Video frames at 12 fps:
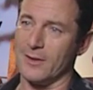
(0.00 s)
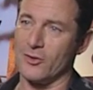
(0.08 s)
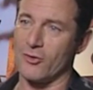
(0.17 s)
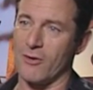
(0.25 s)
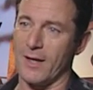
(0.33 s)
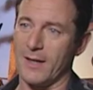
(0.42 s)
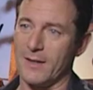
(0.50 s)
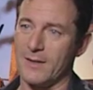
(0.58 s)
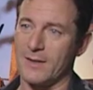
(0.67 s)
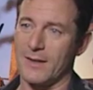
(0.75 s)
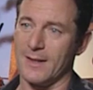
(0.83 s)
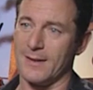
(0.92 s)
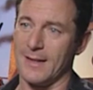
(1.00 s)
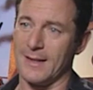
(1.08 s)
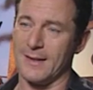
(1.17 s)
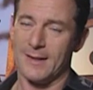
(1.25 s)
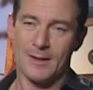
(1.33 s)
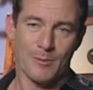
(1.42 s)
and drained, and
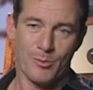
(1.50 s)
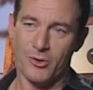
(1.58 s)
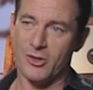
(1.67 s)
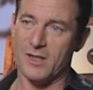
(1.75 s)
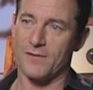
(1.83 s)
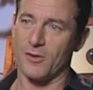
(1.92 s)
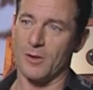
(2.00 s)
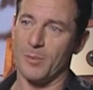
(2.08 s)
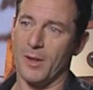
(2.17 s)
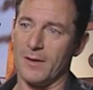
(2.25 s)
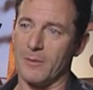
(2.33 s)
then projects fall apart.